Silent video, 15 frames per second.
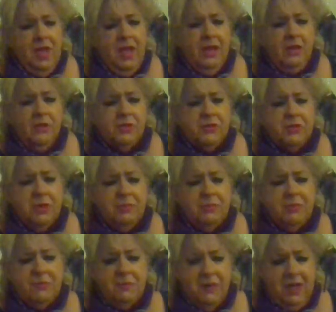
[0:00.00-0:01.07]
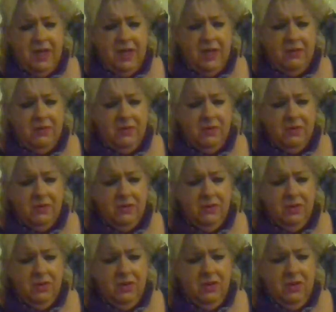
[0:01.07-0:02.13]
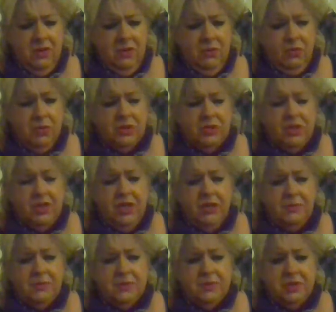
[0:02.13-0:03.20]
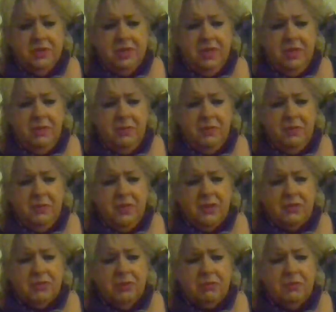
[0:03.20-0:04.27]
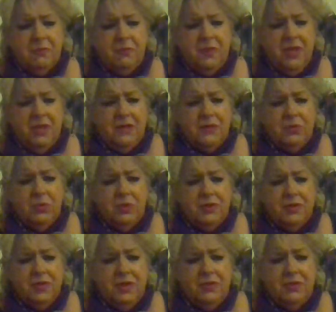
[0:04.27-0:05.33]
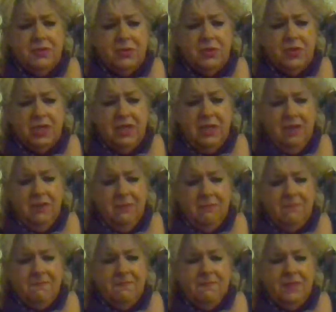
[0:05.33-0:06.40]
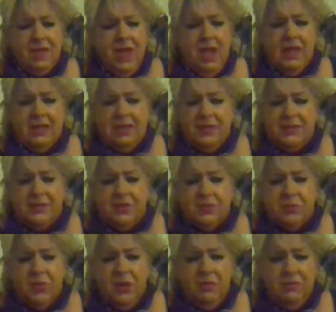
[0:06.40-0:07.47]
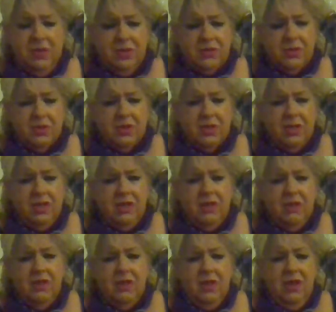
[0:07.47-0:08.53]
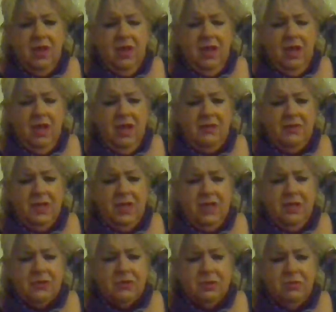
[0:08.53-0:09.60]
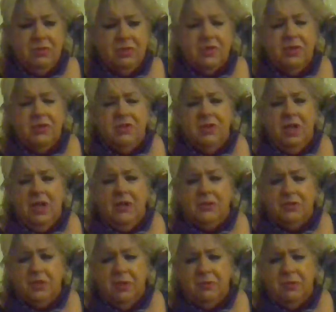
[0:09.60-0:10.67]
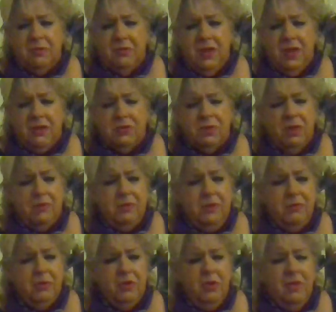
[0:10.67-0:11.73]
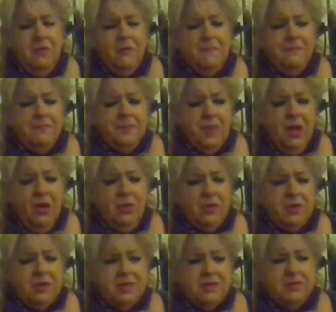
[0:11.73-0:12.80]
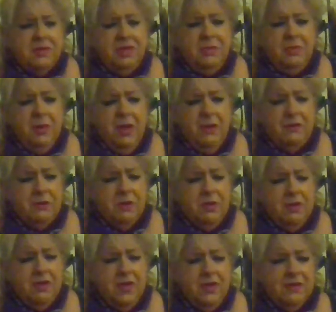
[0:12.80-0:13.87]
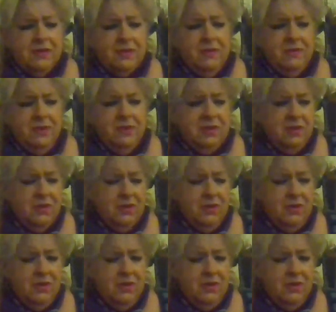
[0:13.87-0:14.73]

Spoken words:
L-tryptophan, which helps sleep. And tryptophan is what's in turkey. I guess just white meat turkey. And they attribute the L-tryptophan to why people always get sleepy after a Thanksgiving dinner.